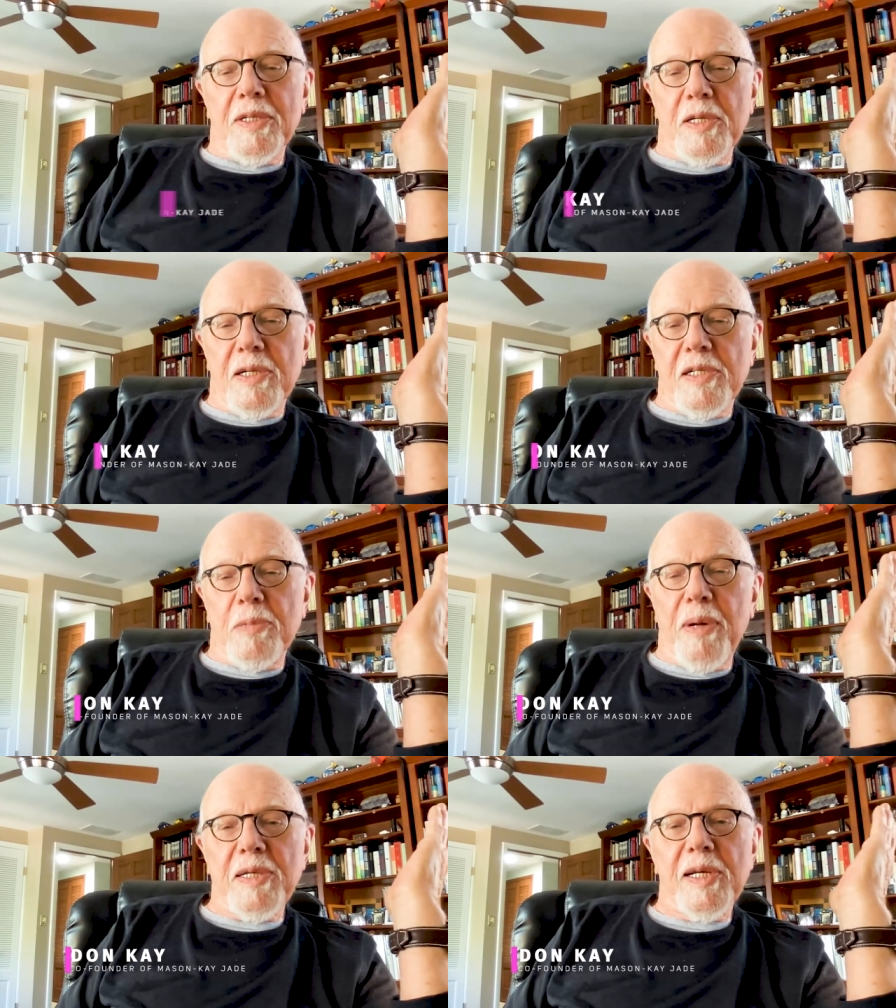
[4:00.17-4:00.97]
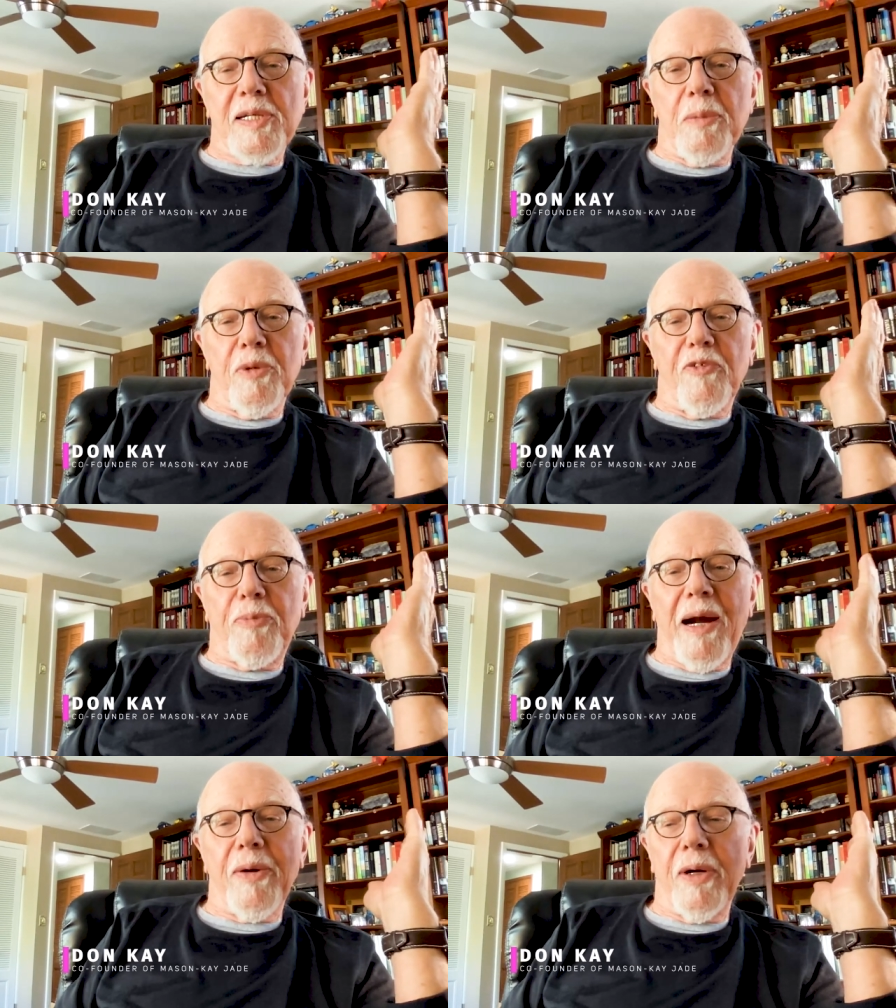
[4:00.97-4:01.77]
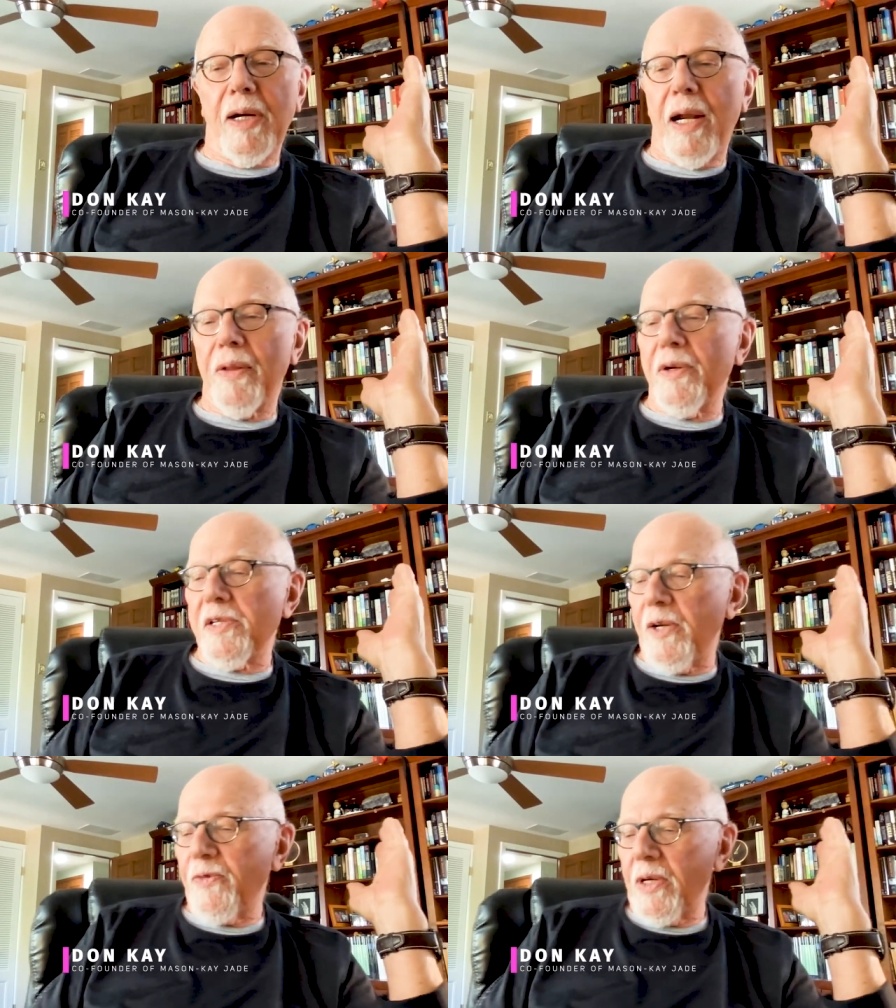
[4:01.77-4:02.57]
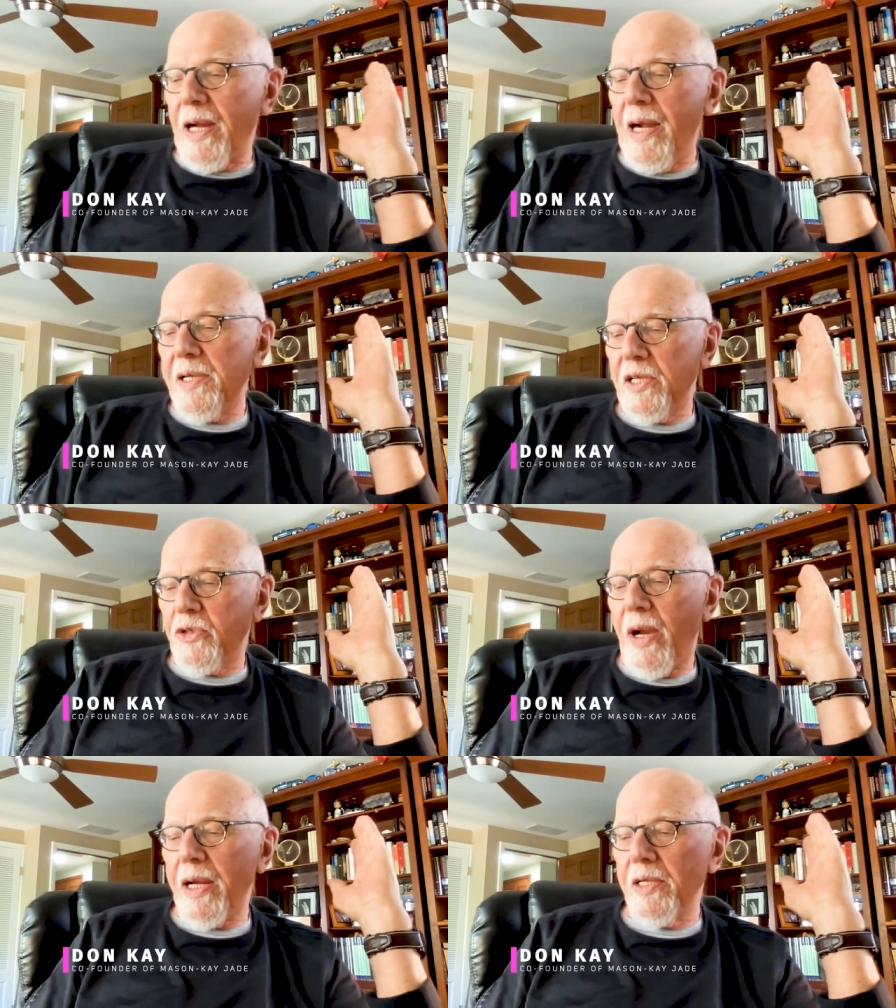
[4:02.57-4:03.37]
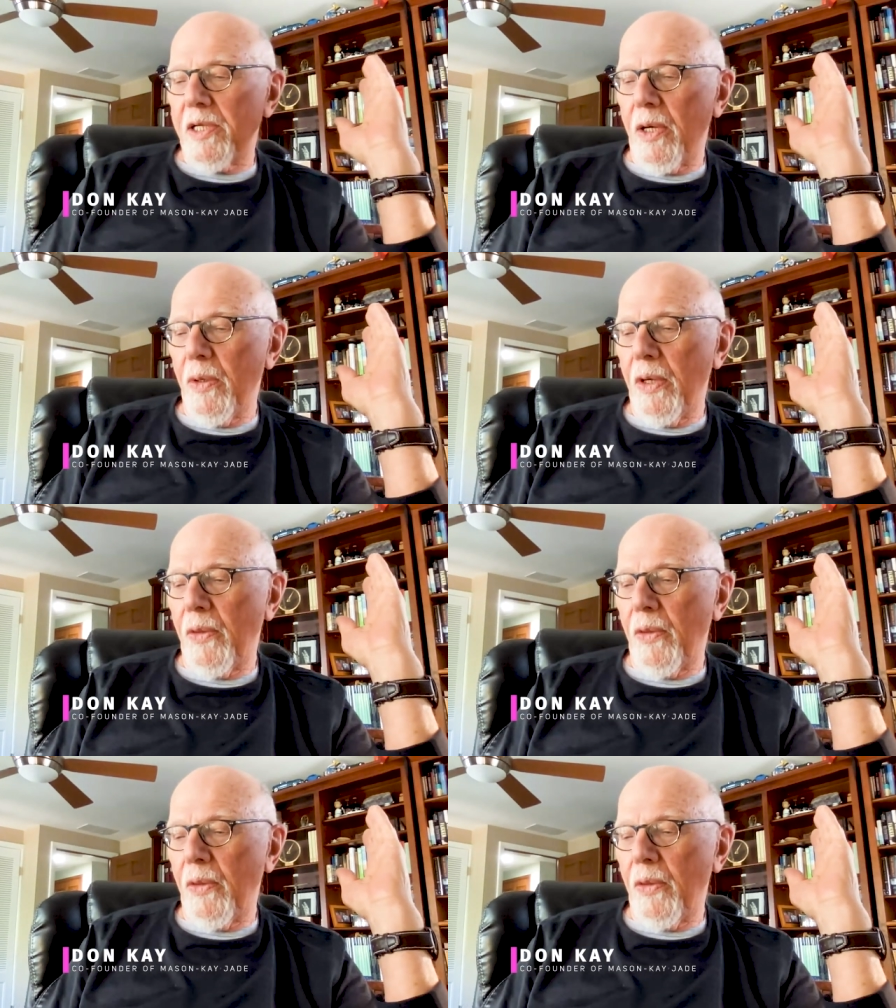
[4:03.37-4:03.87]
It's, it's the basic symbol of power. And there's different kinds of dragons. You know,